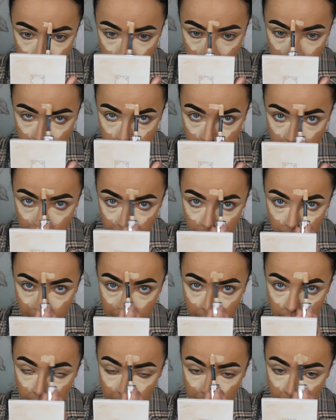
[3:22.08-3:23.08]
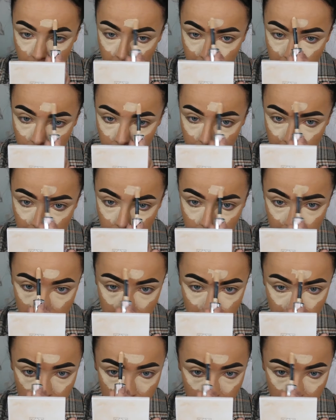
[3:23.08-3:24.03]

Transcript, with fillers: the chin, the big chin,